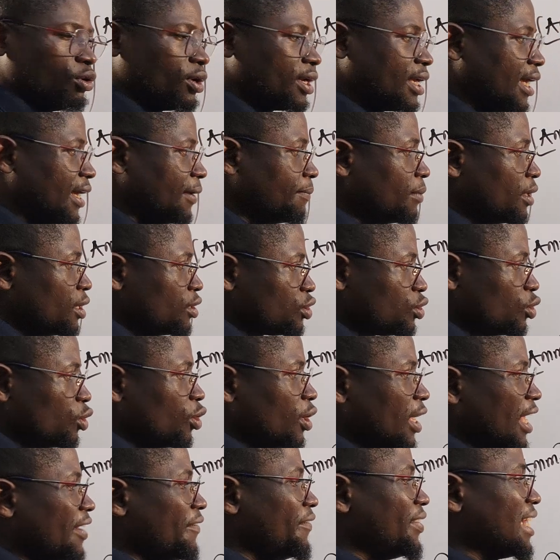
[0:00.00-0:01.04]
Okay.
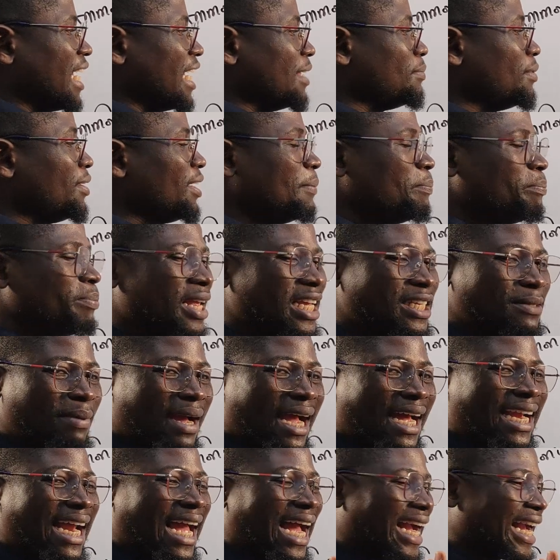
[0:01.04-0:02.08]
So if it has been replaced
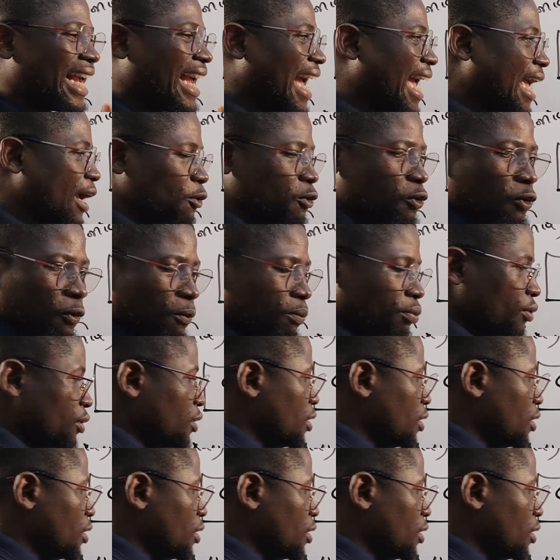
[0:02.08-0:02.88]
by an alkyl group,